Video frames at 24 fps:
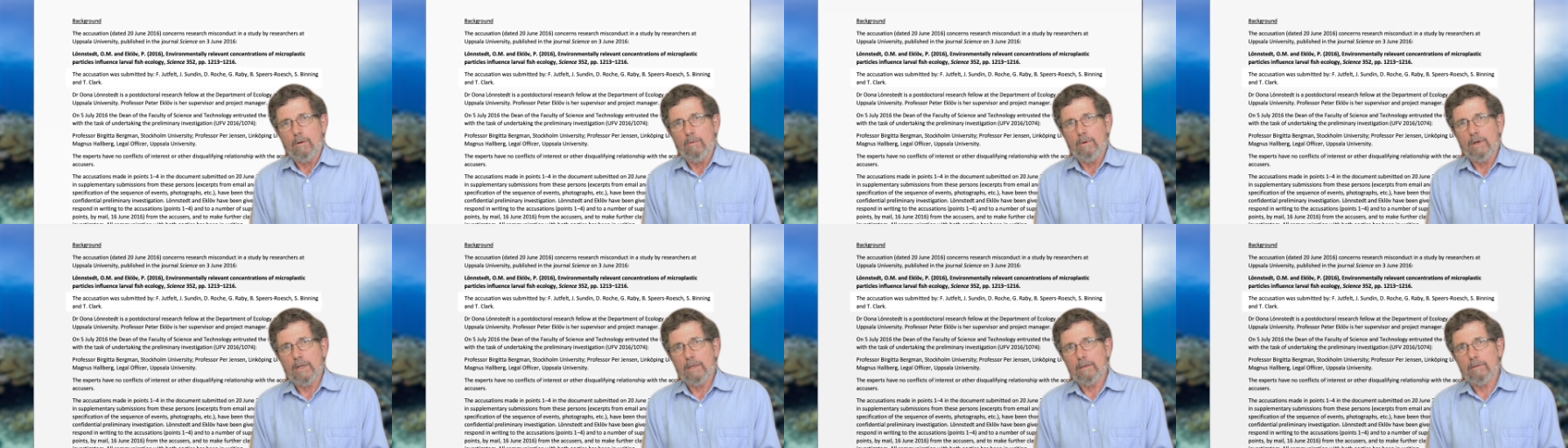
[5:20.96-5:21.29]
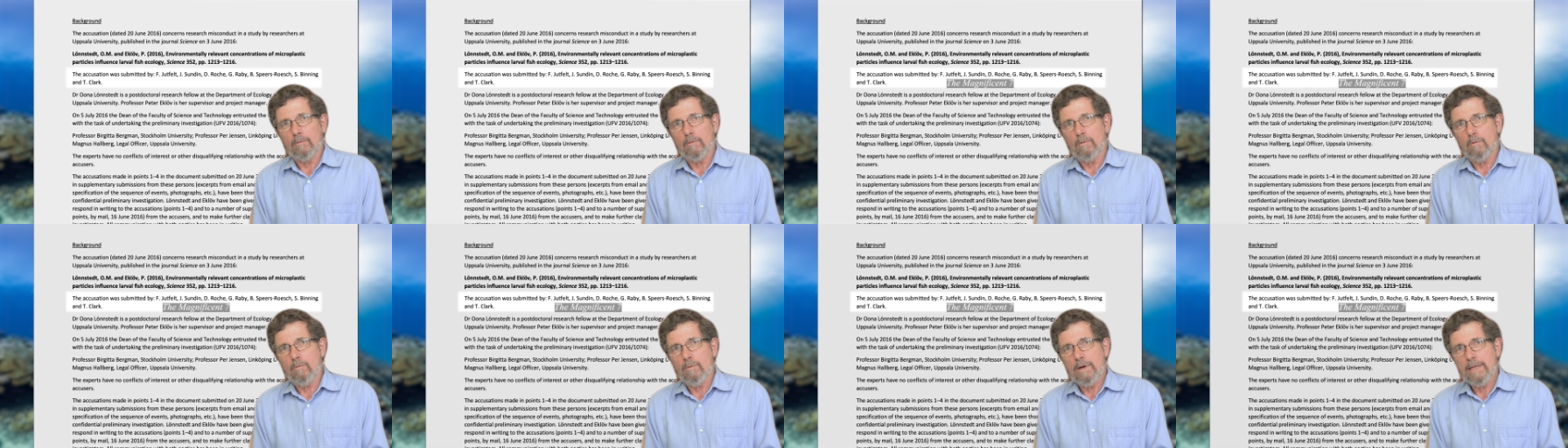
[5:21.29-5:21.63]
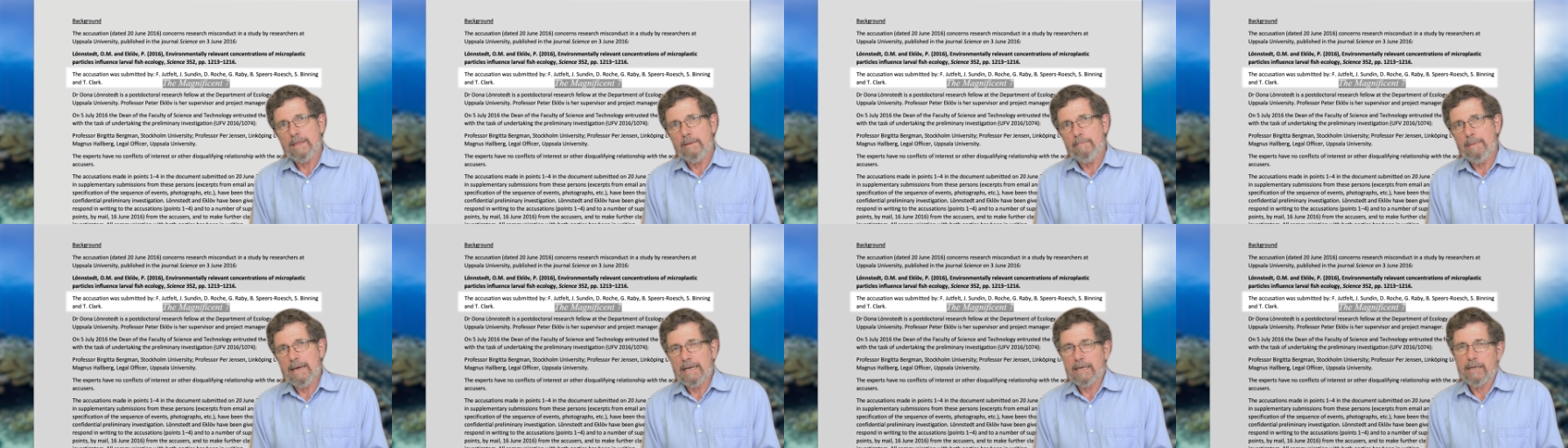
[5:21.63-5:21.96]
Well,
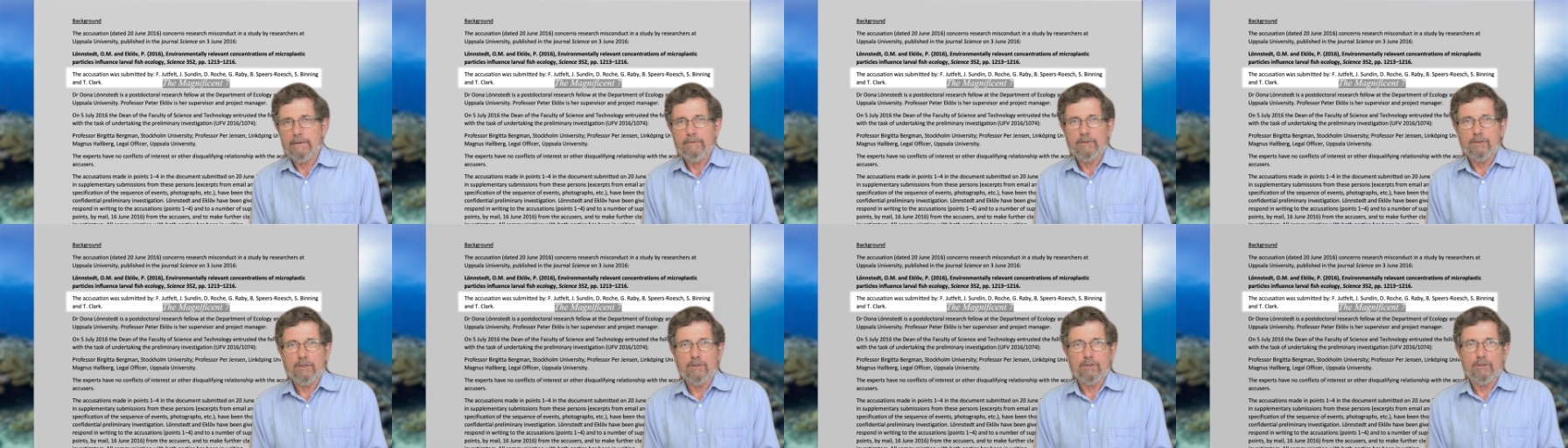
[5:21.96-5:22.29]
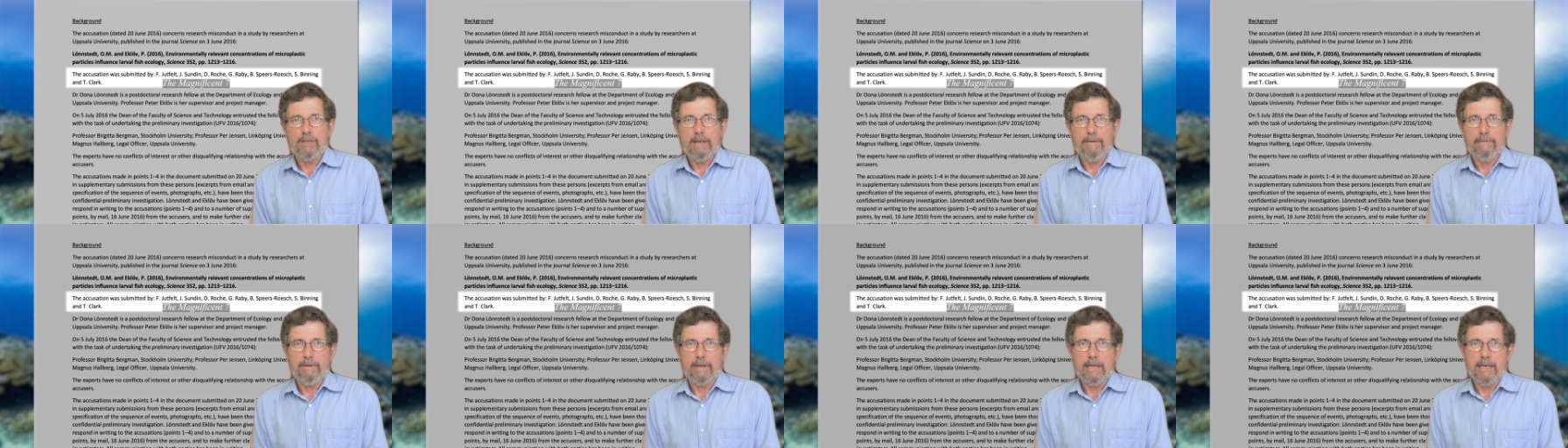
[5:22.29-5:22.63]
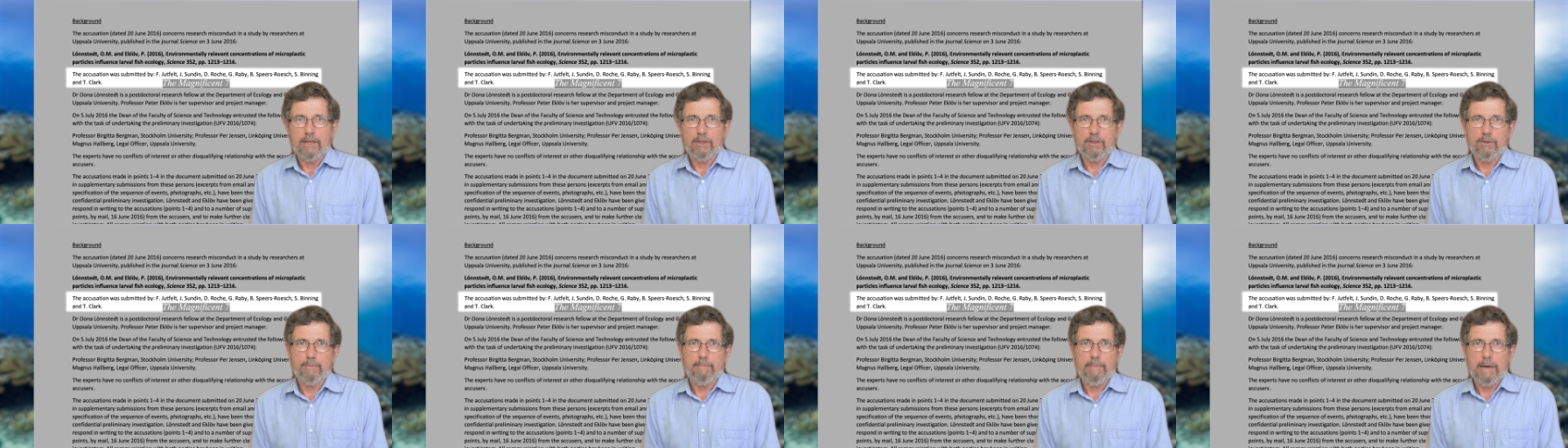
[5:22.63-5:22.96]
when the Magnificent Seven
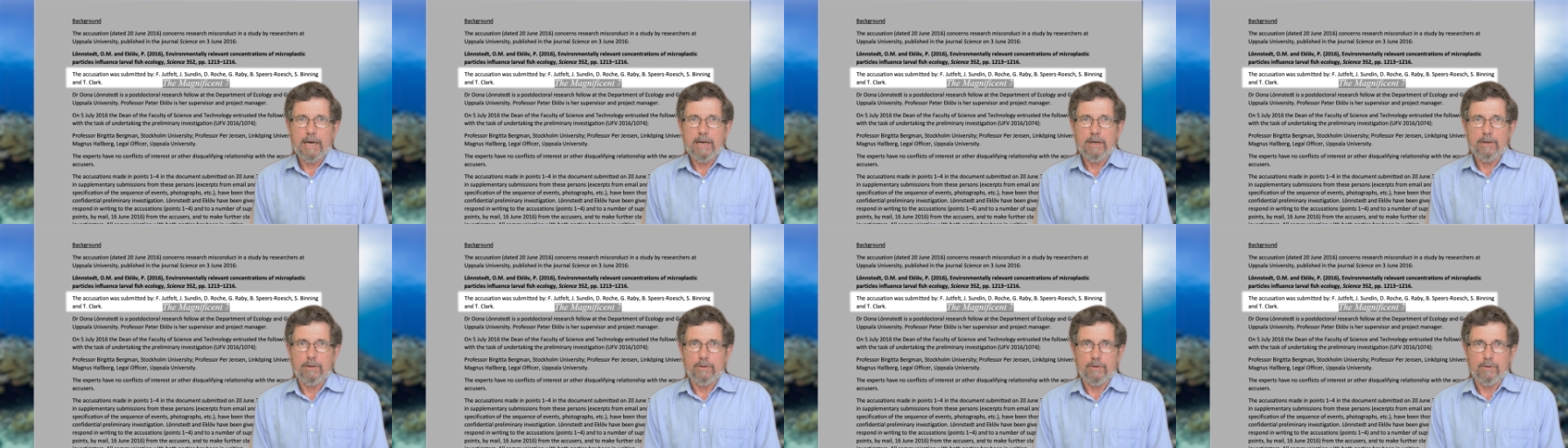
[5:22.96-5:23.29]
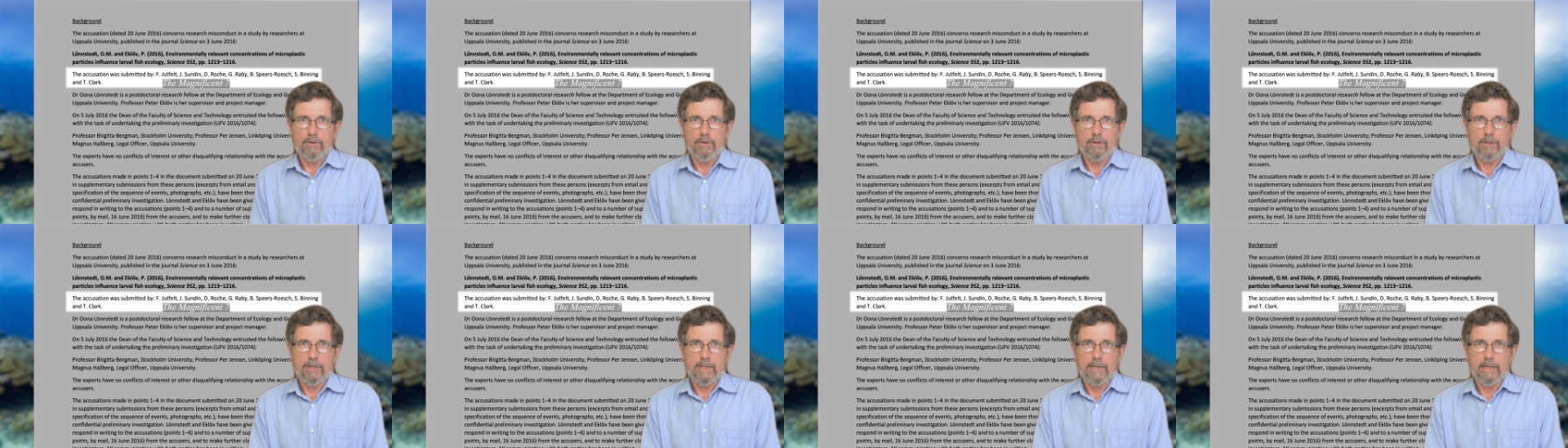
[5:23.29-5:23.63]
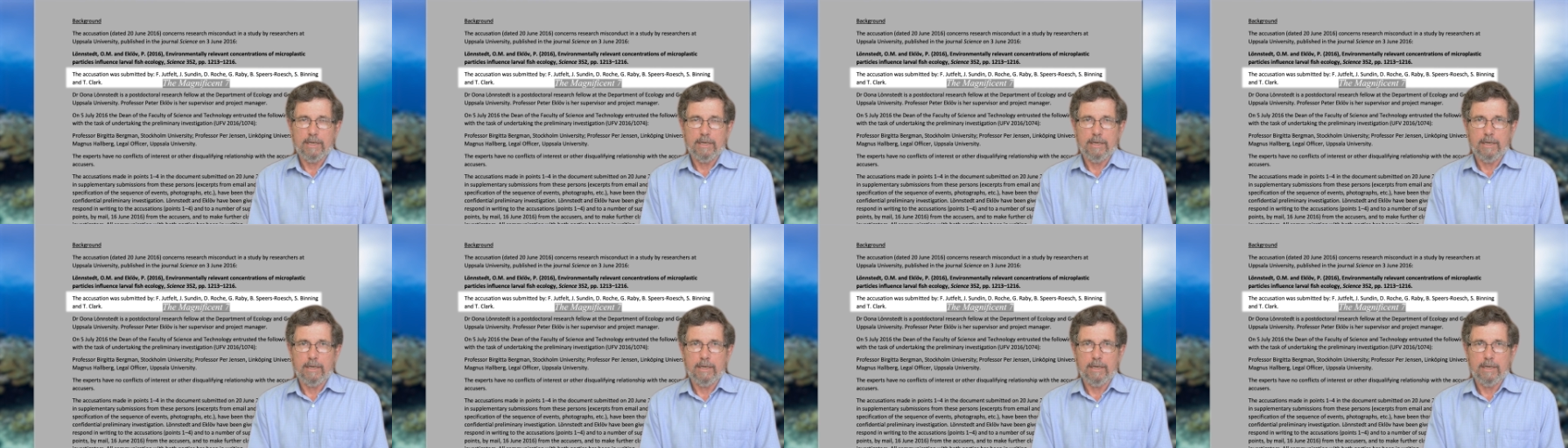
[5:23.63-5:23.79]
exposed